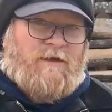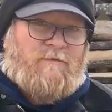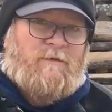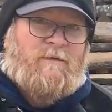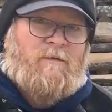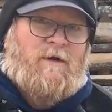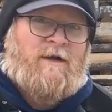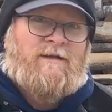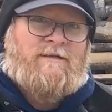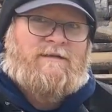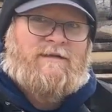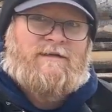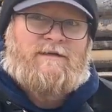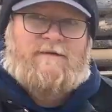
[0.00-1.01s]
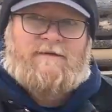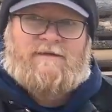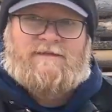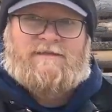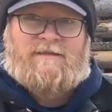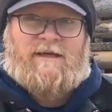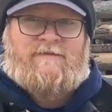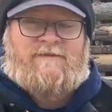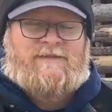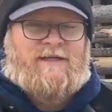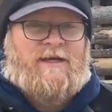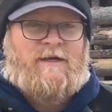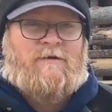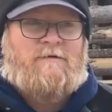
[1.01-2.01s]
that we wanted this
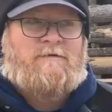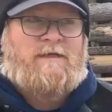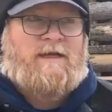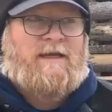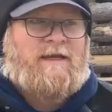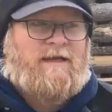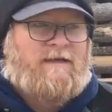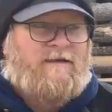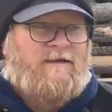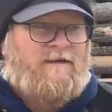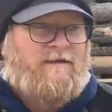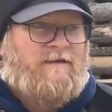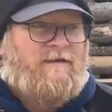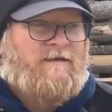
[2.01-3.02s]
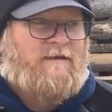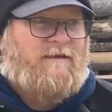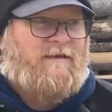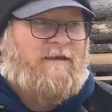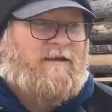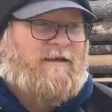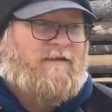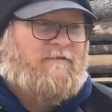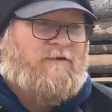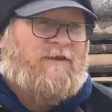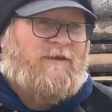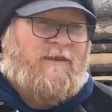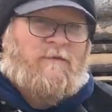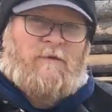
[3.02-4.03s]
lifestyle, and
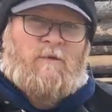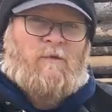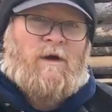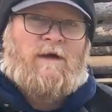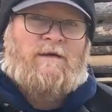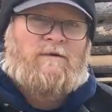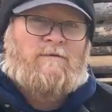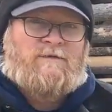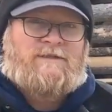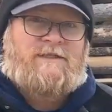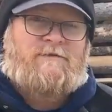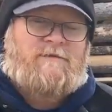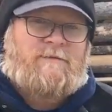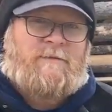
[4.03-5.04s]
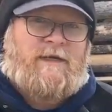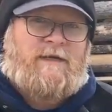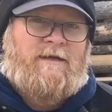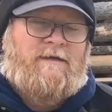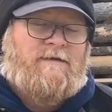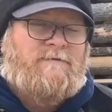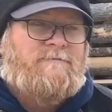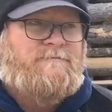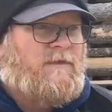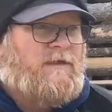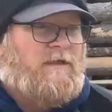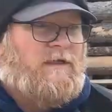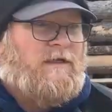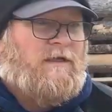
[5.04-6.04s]
everything that we wanted was here in Maine.
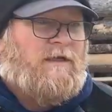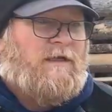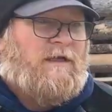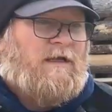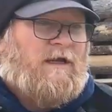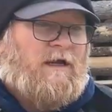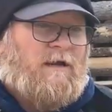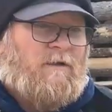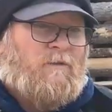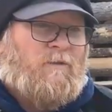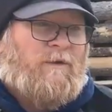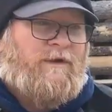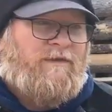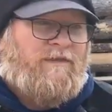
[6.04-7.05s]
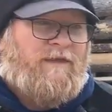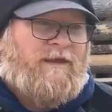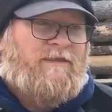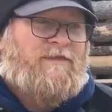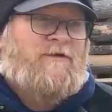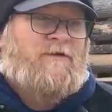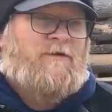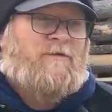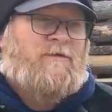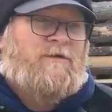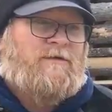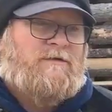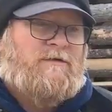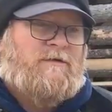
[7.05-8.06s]
With that
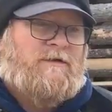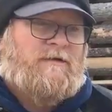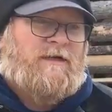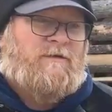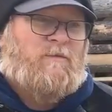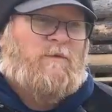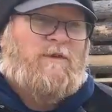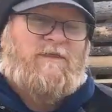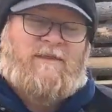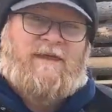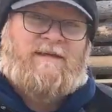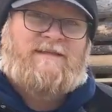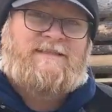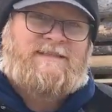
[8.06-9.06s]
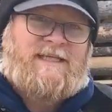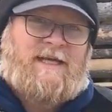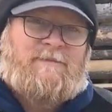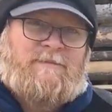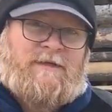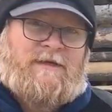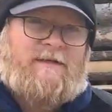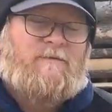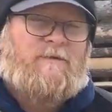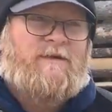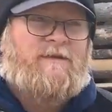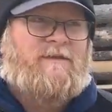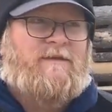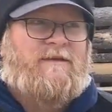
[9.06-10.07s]
though, and with that excitement and
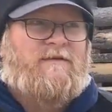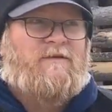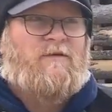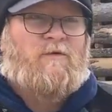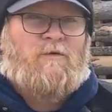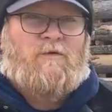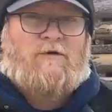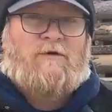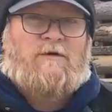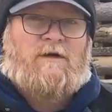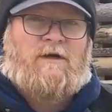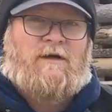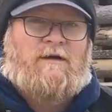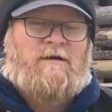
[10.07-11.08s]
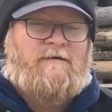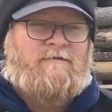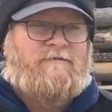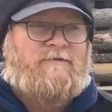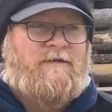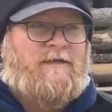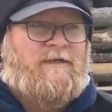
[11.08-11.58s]
with the allure of